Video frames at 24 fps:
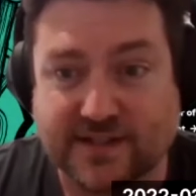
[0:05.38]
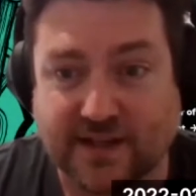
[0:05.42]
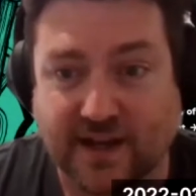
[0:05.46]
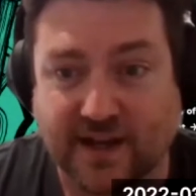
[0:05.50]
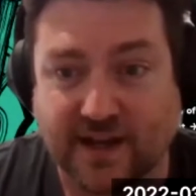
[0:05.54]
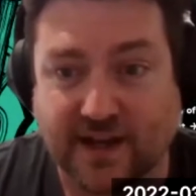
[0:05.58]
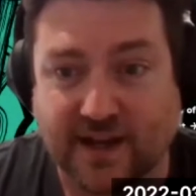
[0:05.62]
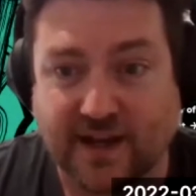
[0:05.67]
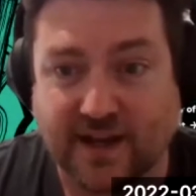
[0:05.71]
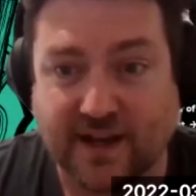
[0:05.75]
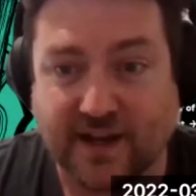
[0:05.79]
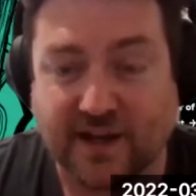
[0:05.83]

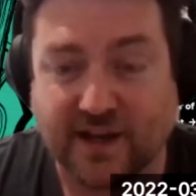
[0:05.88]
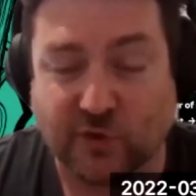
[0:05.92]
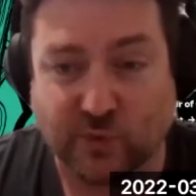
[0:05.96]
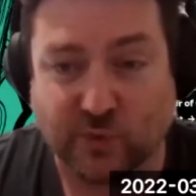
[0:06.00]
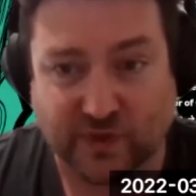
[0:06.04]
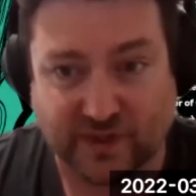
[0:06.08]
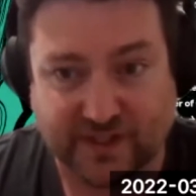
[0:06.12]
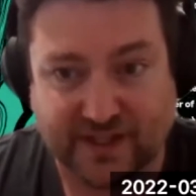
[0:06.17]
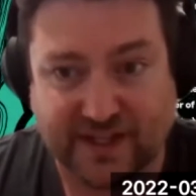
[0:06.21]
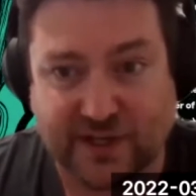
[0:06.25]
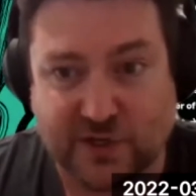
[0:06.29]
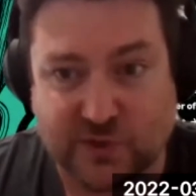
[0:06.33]
are a
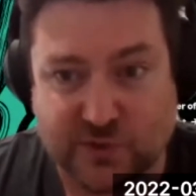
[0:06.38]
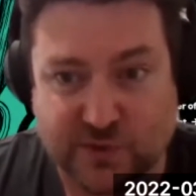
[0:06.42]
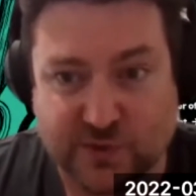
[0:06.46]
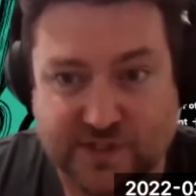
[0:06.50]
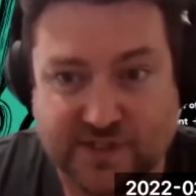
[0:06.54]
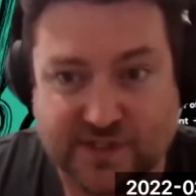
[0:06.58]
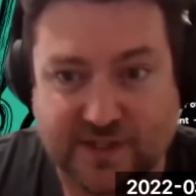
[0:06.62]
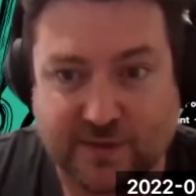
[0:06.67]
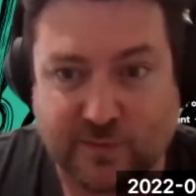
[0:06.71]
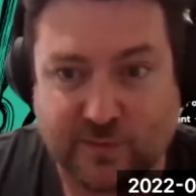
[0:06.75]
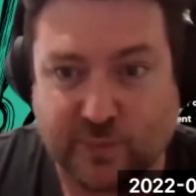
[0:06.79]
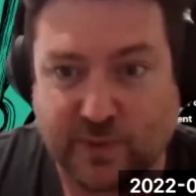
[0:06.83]
really
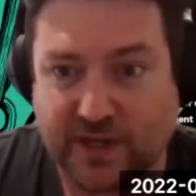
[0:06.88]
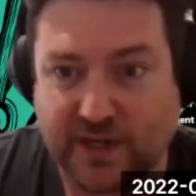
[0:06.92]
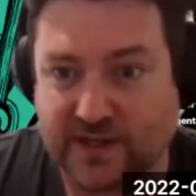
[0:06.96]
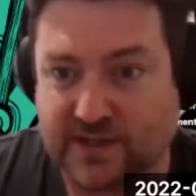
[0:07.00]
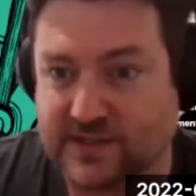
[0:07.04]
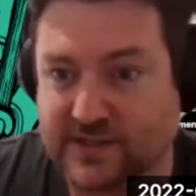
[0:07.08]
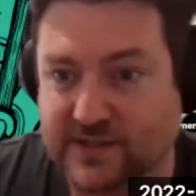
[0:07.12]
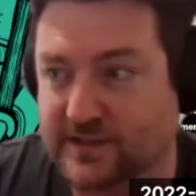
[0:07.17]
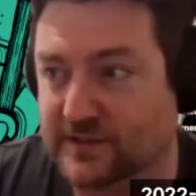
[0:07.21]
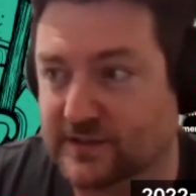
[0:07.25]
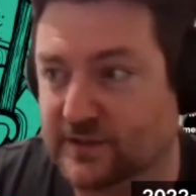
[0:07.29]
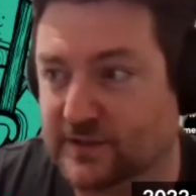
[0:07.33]
interesting
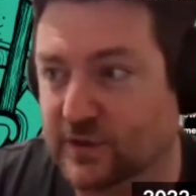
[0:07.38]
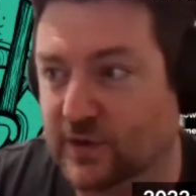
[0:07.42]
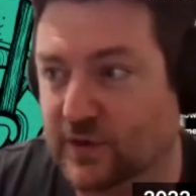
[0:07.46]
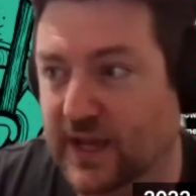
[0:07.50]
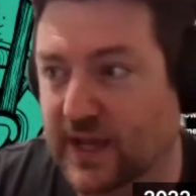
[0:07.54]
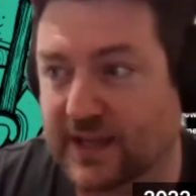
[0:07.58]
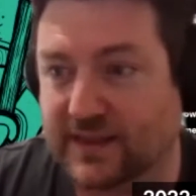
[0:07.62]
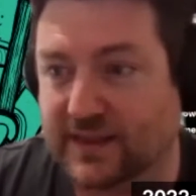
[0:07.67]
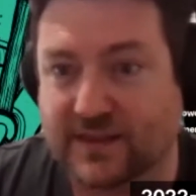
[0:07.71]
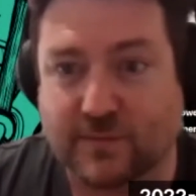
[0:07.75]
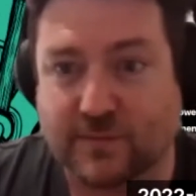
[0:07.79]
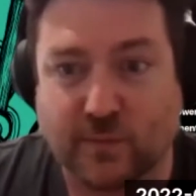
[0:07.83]
beast. Look,
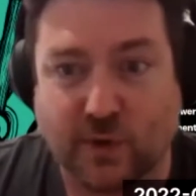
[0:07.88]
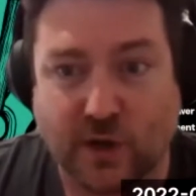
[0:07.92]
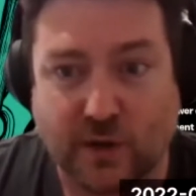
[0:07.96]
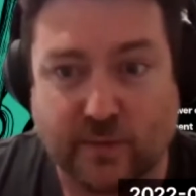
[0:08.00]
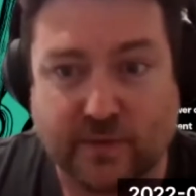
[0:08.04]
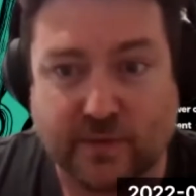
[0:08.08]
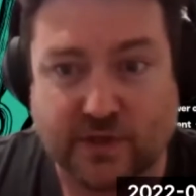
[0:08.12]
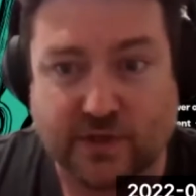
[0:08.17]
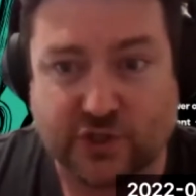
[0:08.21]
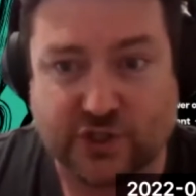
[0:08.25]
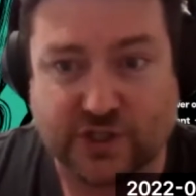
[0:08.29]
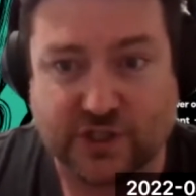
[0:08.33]
at the
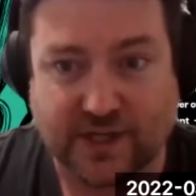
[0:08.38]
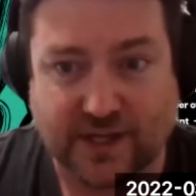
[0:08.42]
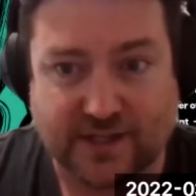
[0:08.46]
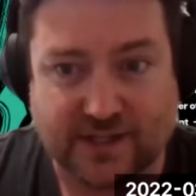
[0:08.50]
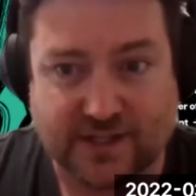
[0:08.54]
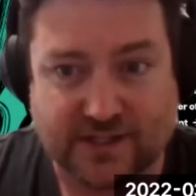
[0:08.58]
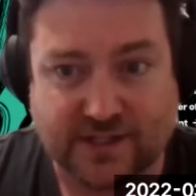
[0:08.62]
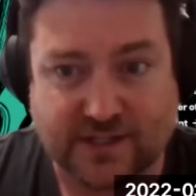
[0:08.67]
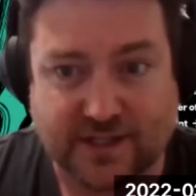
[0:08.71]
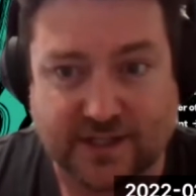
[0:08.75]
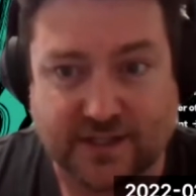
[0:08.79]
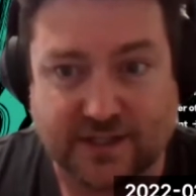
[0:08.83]
moment,
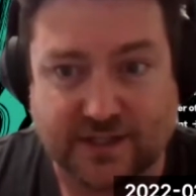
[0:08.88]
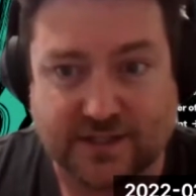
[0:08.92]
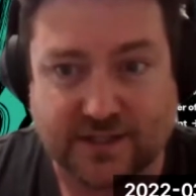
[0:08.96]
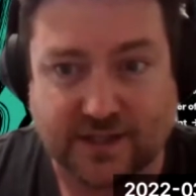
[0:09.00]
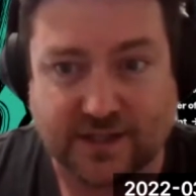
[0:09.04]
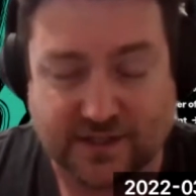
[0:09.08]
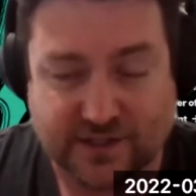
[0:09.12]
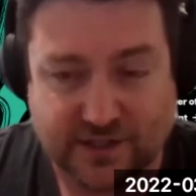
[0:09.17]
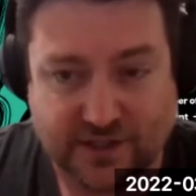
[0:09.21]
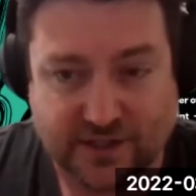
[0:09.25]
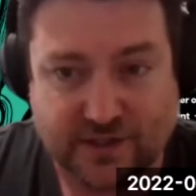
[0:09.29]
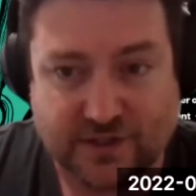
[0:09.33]
GHD
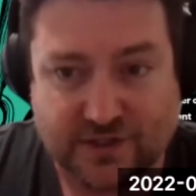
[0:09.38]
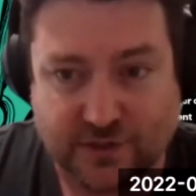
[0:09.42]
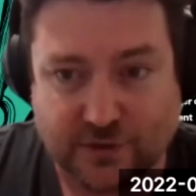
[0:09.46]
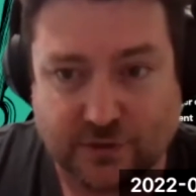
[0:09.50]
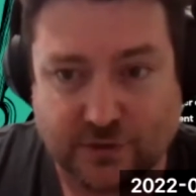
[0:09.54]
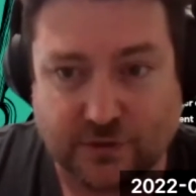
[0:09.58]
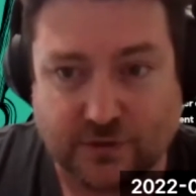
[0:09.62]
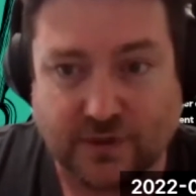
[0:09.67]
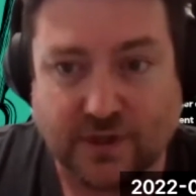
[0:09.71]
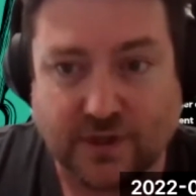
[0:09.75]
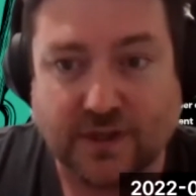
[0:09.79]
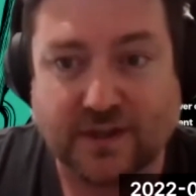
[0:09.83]
doesn't
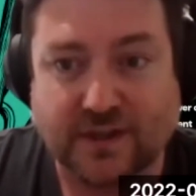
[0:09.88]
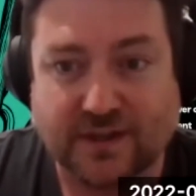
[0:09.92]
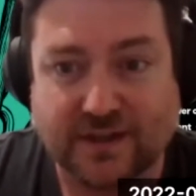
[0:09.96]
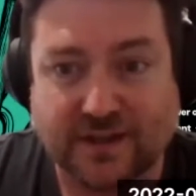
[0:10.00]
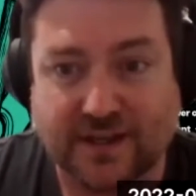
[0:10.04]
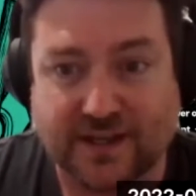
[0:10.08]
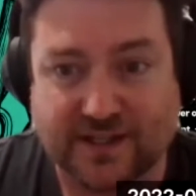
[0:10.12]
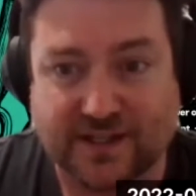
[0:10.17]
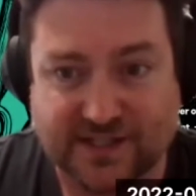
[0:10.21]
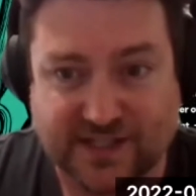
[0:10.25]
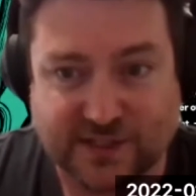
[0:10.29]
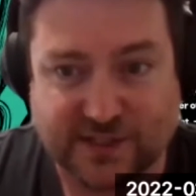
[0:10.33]
do
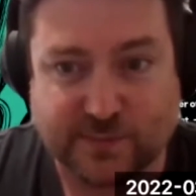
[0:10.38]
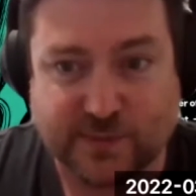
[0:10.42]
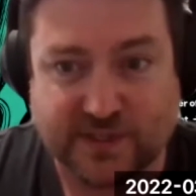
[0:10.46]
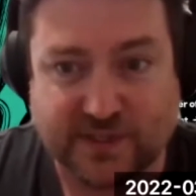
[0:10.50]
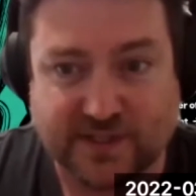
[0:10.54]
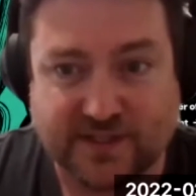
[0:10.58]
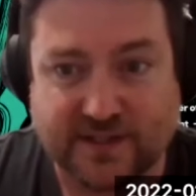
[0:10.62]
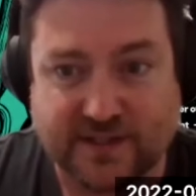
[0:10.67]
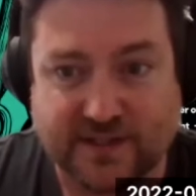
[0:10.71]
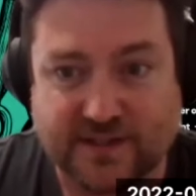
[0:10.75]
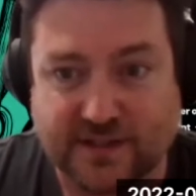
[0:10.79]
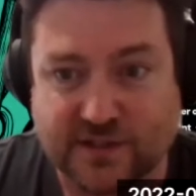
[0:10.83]
assessment
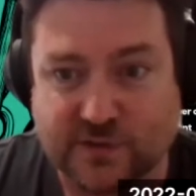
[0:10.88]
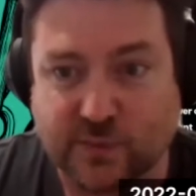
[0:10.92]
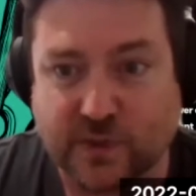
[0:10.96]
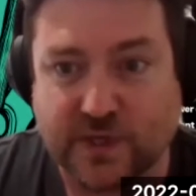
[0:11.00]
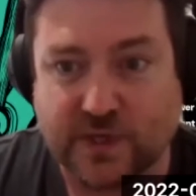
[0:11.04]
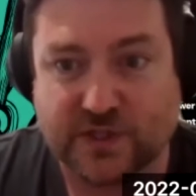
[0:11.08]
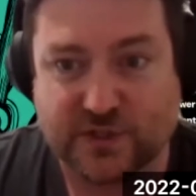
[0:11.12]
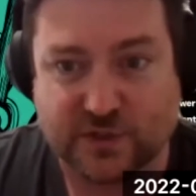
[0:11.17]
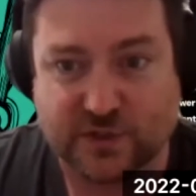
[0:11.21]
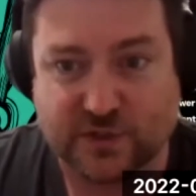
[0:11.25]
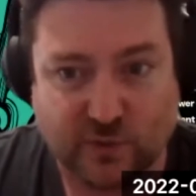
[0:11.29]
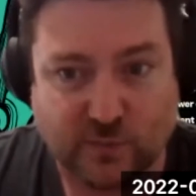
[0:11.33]
centres. We
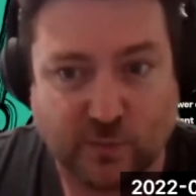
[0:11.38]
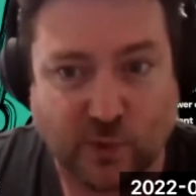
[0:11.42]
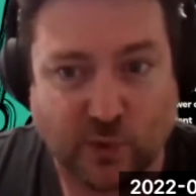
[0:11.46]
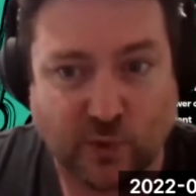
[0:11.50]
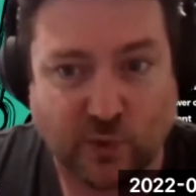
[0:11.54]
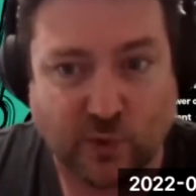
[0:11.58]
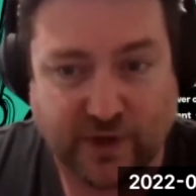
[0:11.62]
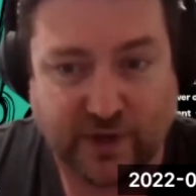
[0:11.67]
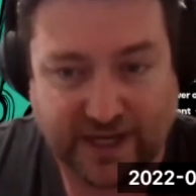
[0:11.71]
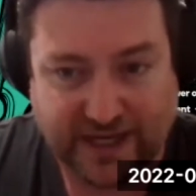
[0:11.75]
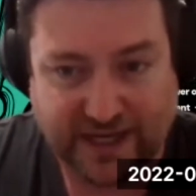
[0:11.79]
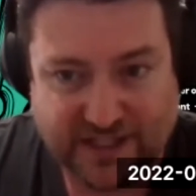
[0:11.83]
do
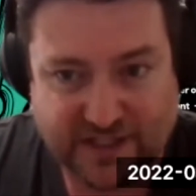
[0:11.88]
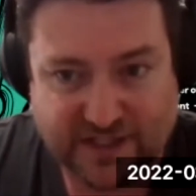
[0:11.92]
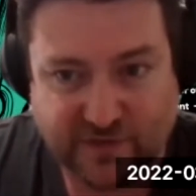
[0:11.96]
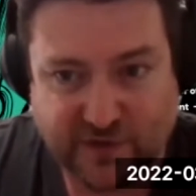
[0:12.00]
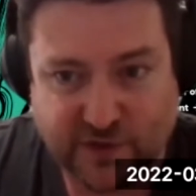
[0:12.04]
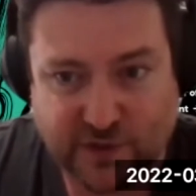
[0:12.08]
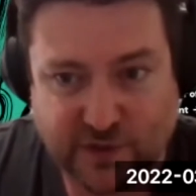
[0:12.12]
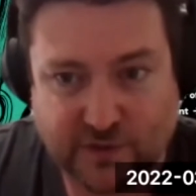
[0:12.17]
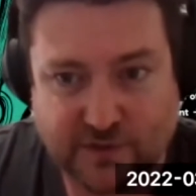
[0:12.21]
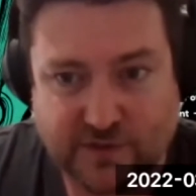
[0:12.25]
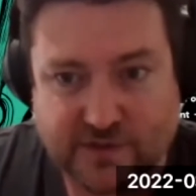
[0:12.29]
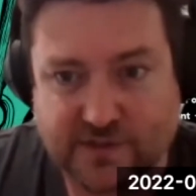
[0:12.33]
more
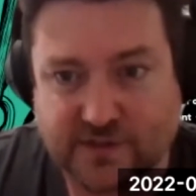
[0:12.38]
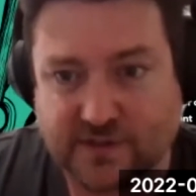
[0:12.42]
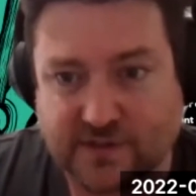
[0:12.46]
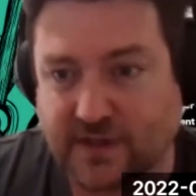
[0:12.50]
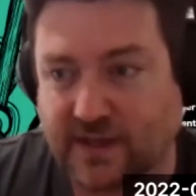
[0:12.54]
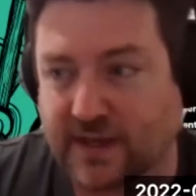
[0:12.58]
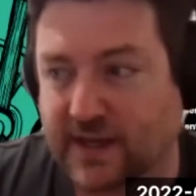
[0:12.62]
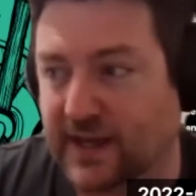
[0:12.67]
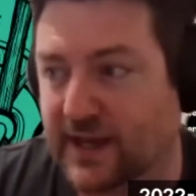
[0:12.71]
interviews.